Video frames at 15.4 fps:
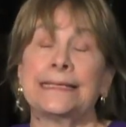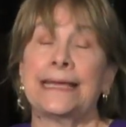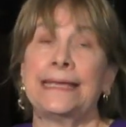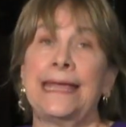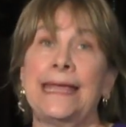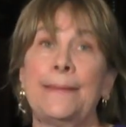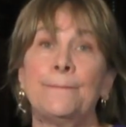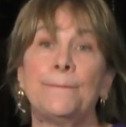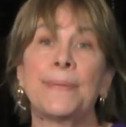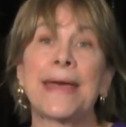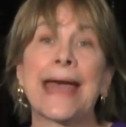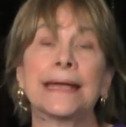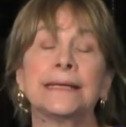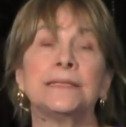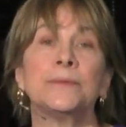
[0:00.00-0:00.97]
I came
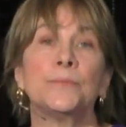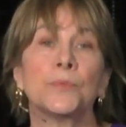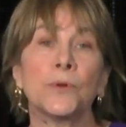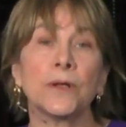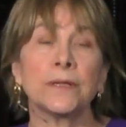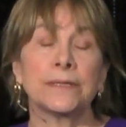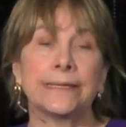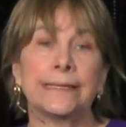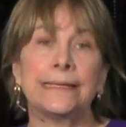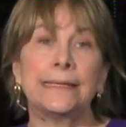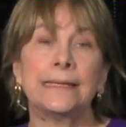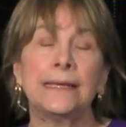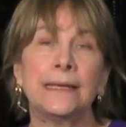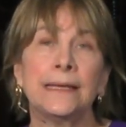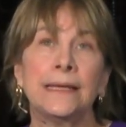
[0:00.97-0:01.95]
back to
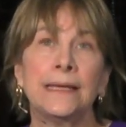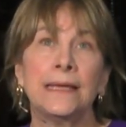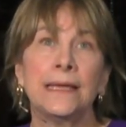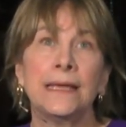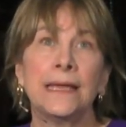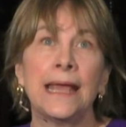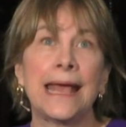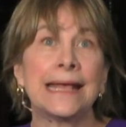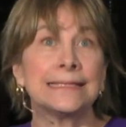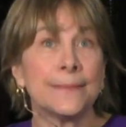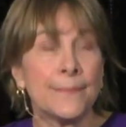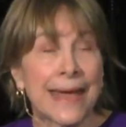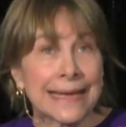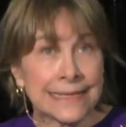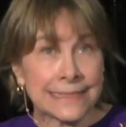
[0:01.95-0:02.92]
Brooklyn as a
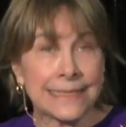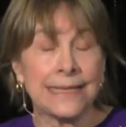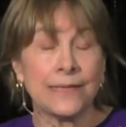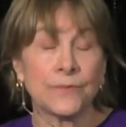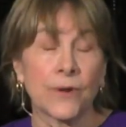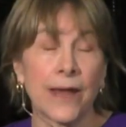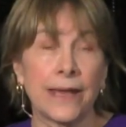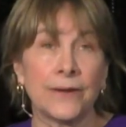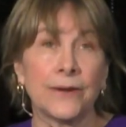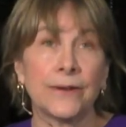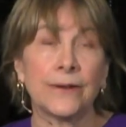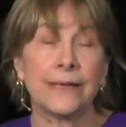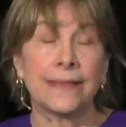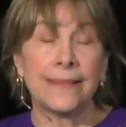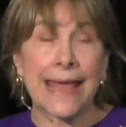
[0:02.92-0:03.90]
magazine
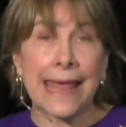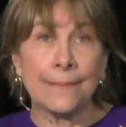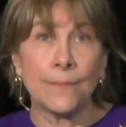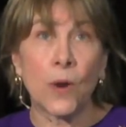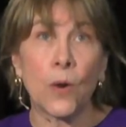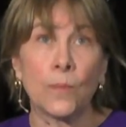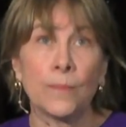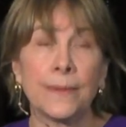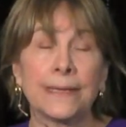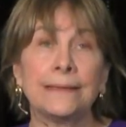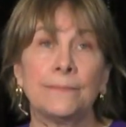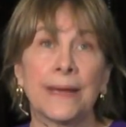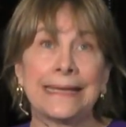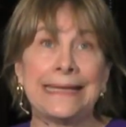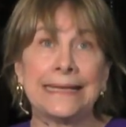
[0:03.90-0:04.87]
writer in that
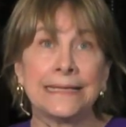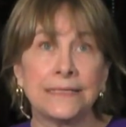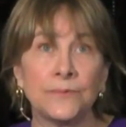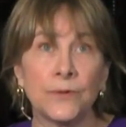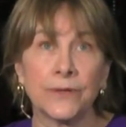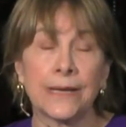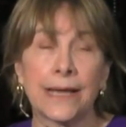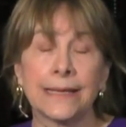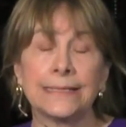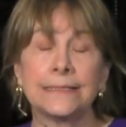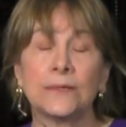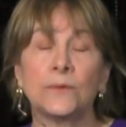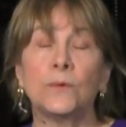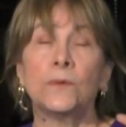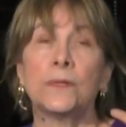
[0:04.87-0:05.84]
moment, my kids were in high
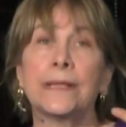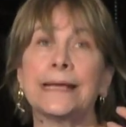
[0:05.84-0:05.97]
school.